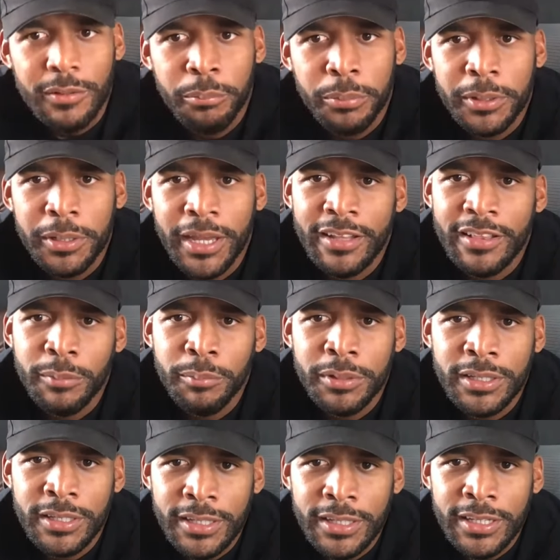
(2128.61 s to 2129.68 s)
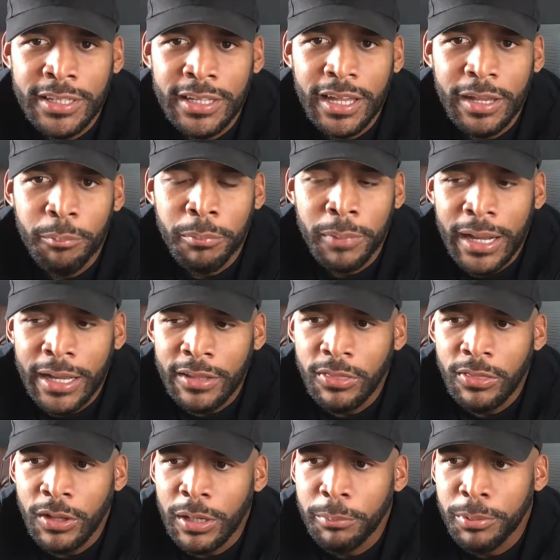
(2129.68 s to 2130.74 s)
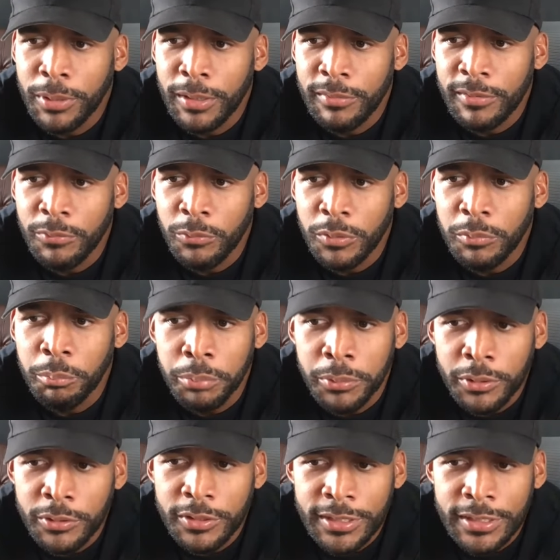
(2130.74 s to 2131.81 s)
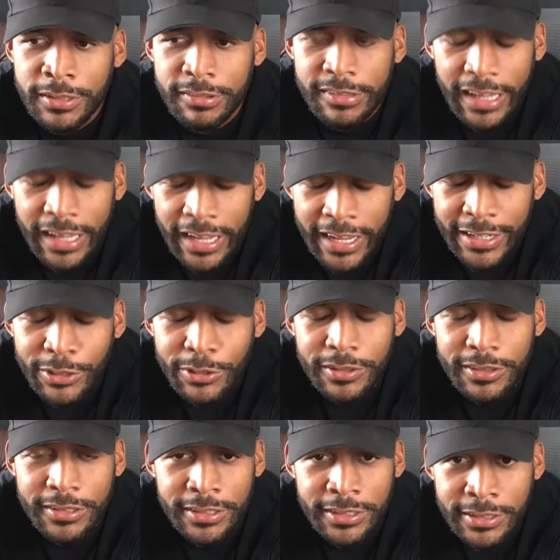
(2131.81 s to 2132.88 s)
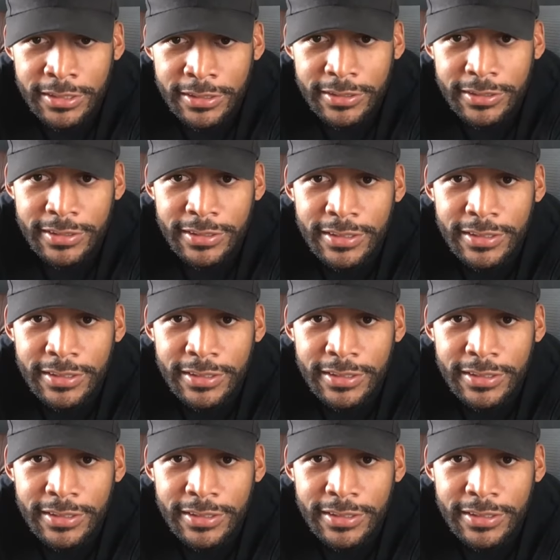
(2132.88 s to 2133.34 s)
But at the beginning, my thought process was build the entire thing,